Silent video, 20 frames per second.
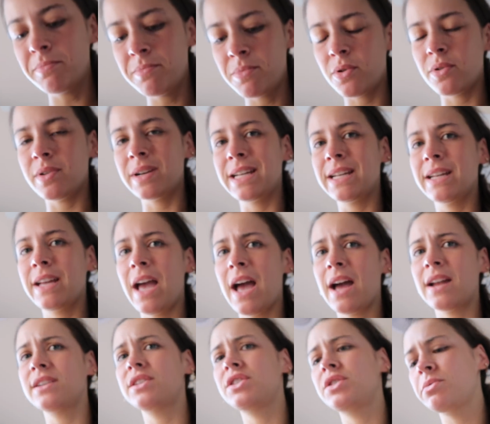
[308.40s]
morning.
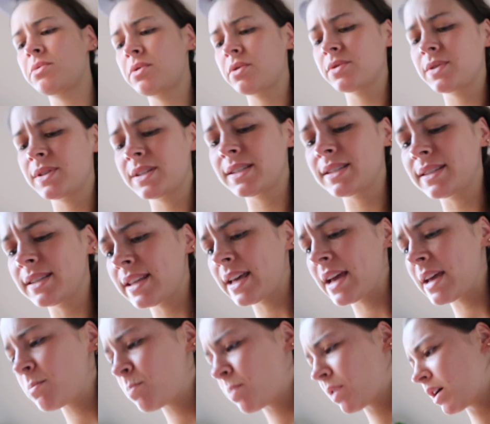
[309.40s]
How did you all
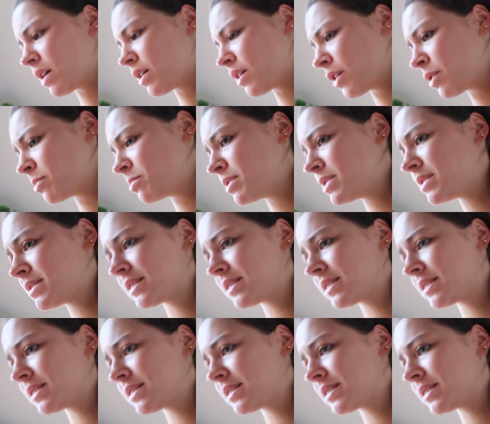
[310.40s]
sleep? I hope you